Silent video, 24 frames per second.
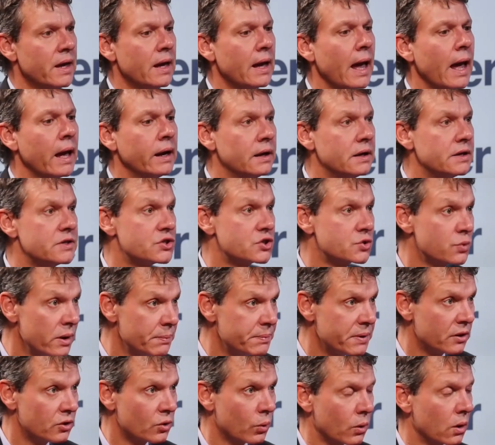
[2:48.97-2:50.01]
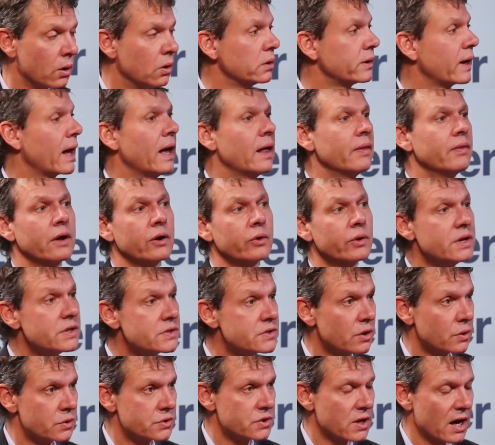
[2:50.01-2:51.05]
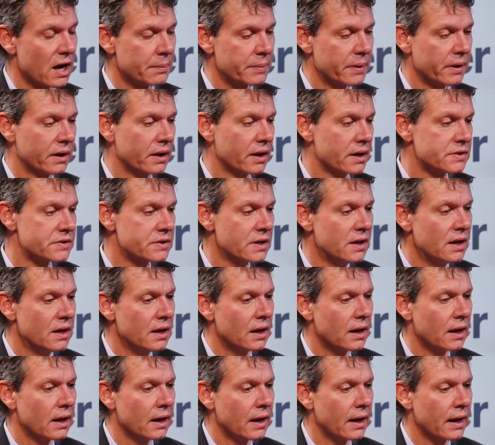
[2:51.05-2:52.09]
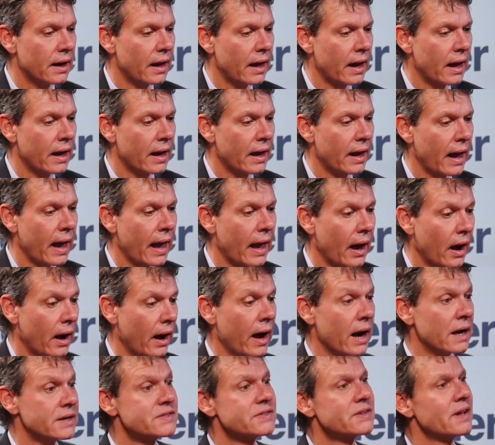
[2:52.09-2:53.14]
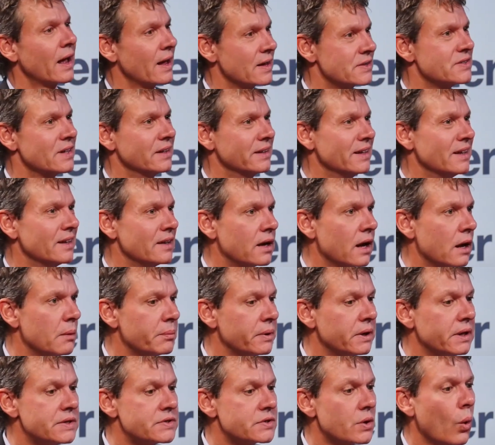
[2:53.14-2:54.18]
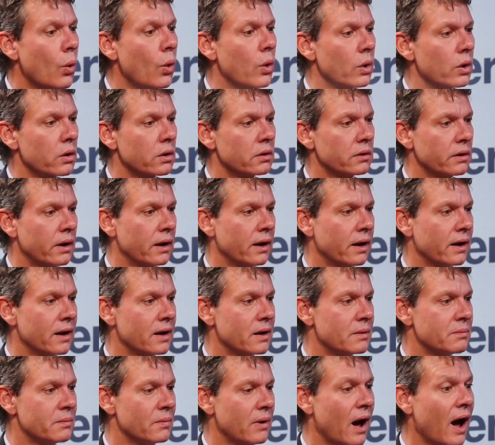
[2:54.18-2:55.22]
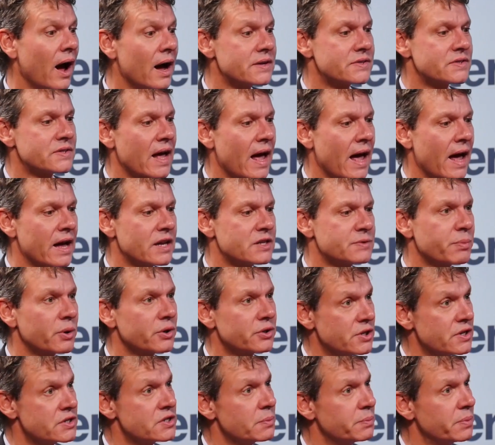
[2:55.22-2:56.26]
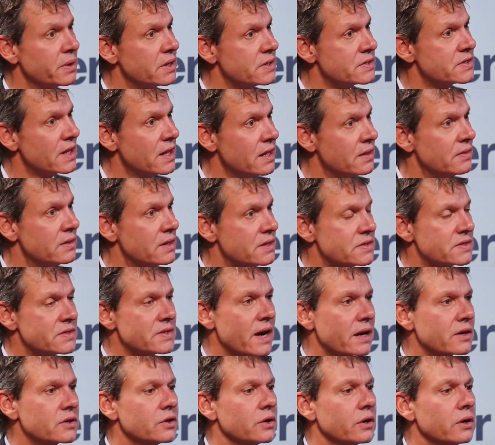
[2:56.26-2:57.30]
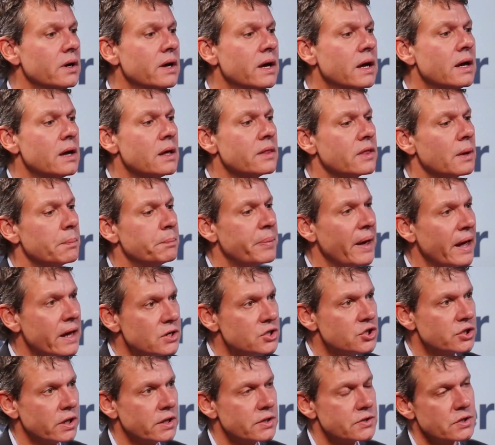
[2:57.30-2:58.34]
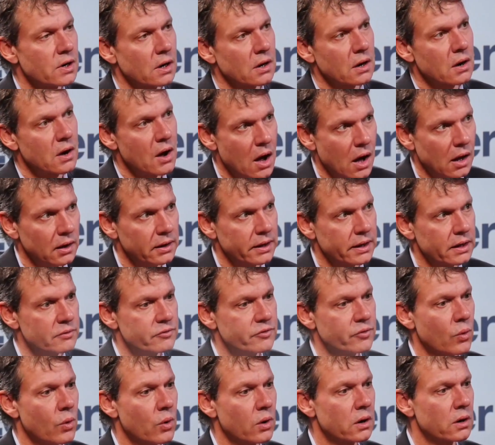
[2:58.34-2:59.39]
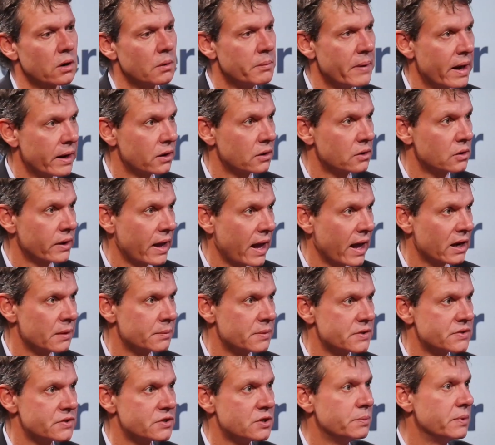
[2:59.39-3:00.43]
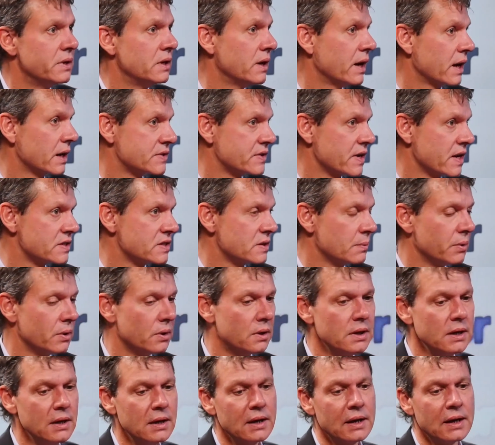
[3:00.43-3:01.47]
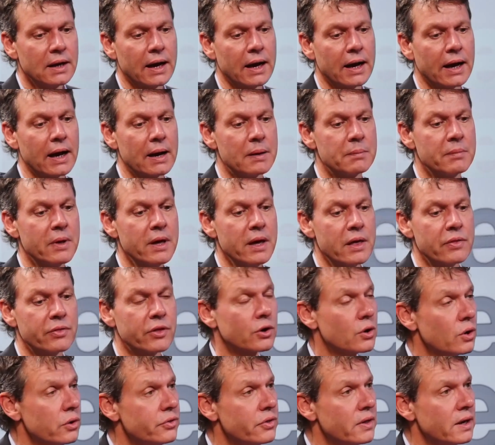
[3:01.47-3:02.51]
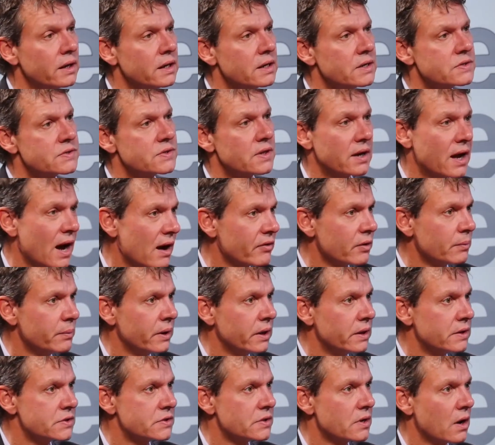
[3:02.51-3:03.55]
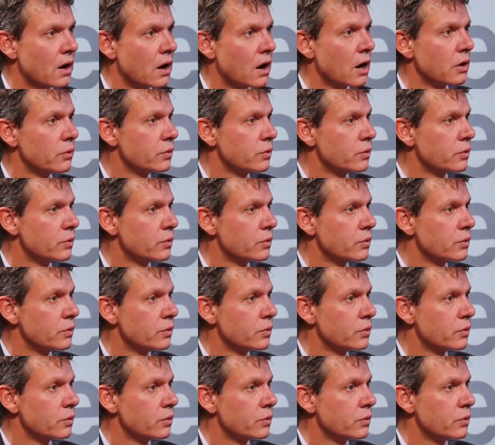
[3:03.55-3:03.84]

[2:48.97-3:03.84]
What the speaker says: And it is sweeping the world, and there is no stopping us, us as the leading companies or us as participants in this sector. The patients are calling for medical cannabis to be accessible. The good thing is the governments are